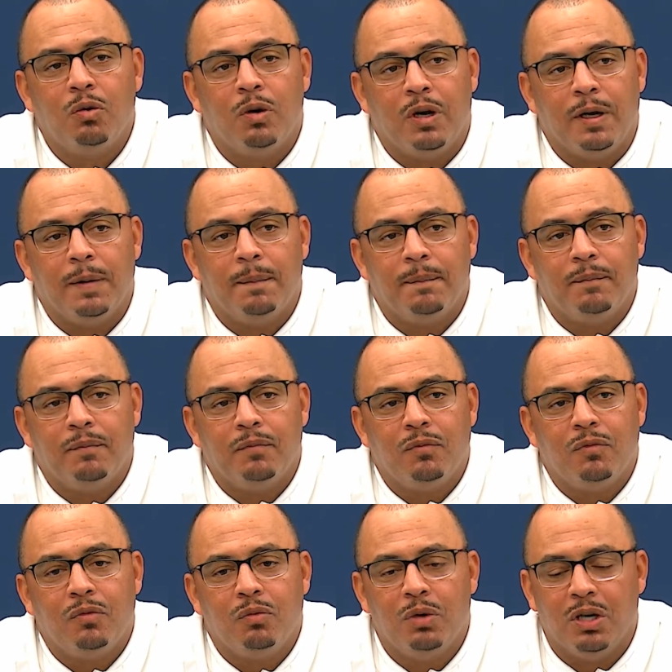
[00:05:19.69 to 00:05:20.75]
you may be missing.
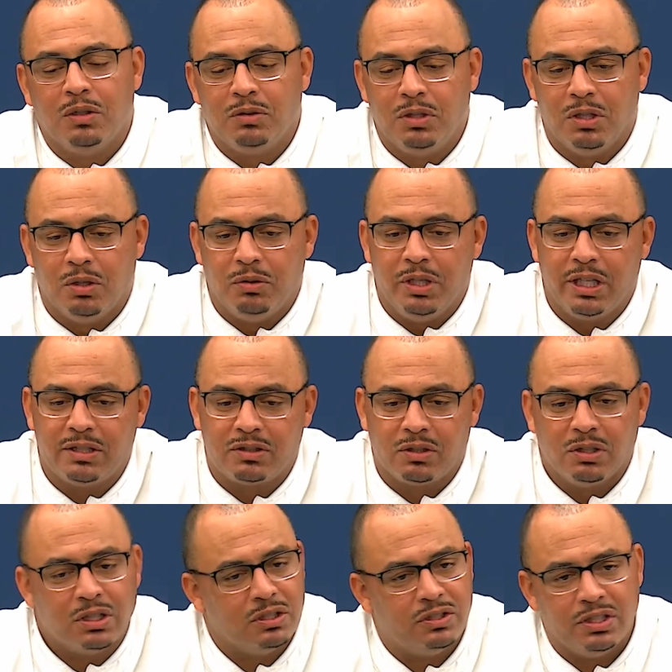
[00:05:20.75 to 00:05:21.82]
Well, you know, Nick's
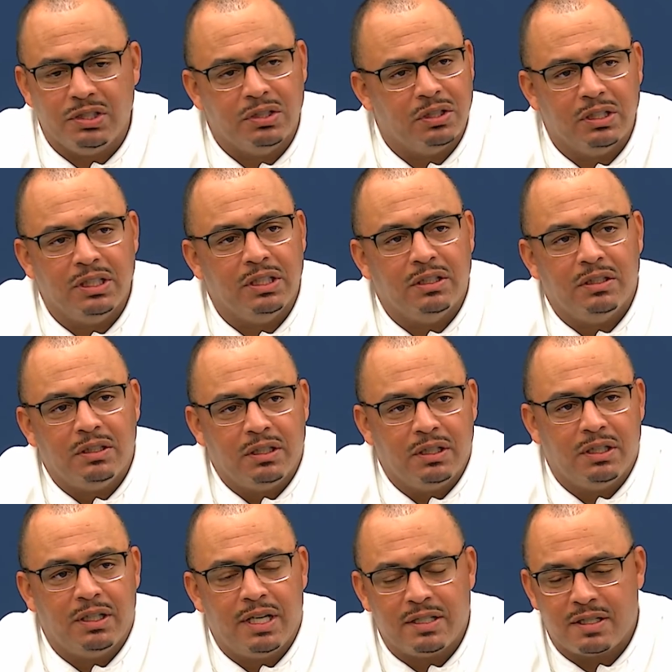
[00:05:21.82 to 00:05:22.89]
going to continue to lead,
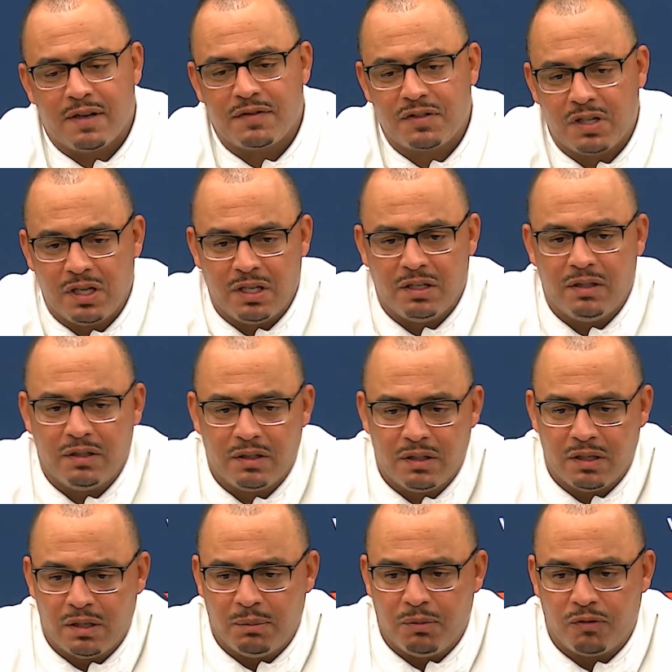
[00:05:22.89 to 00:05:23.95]
as I've said
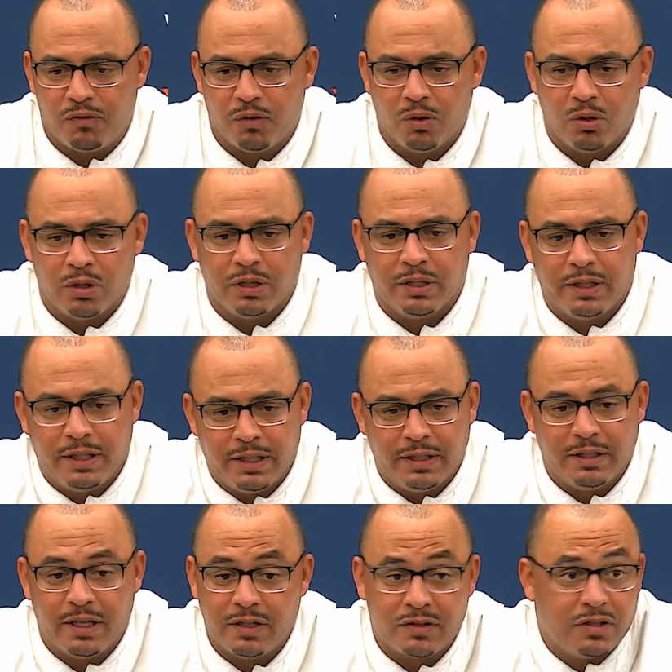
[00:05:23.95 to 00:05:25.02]
before
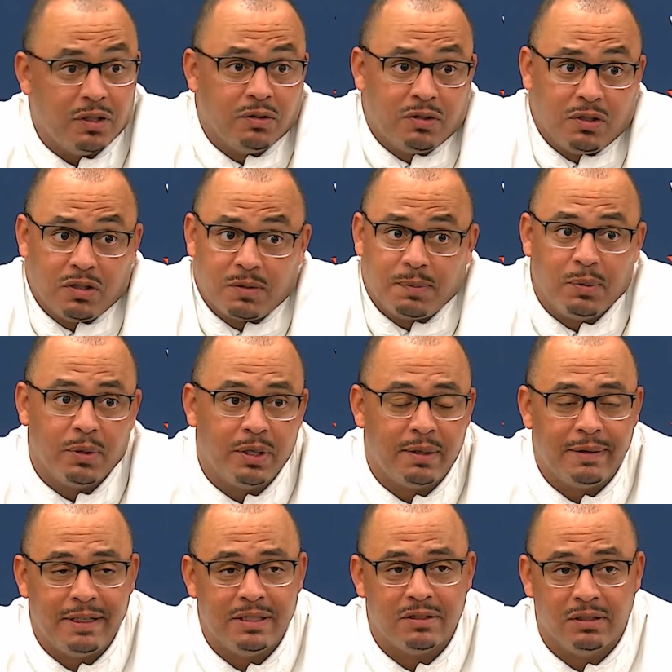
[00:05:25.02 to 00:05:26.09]
and still to this point.
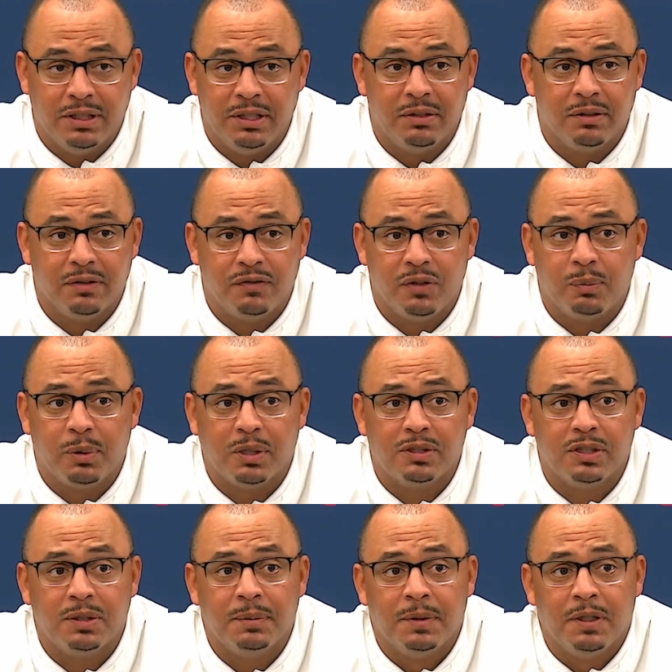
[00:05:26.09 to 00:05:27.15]
Now, he's a leader of the football
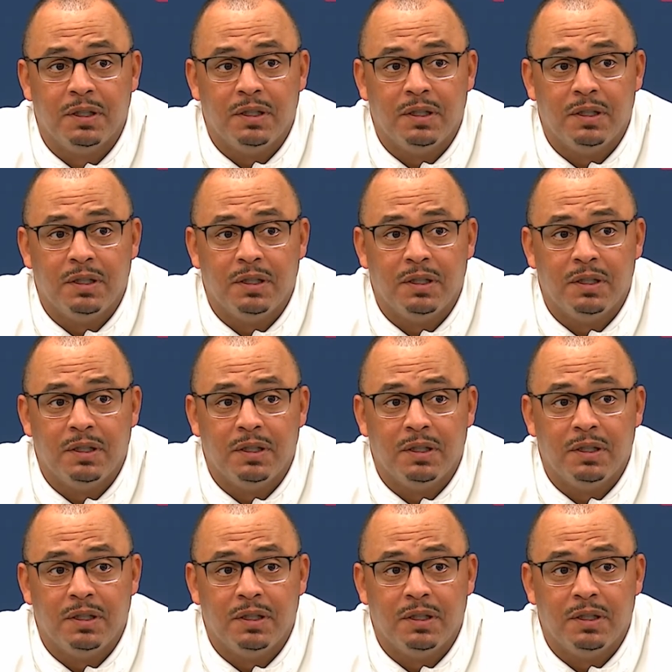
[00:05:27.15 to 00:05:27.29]
team.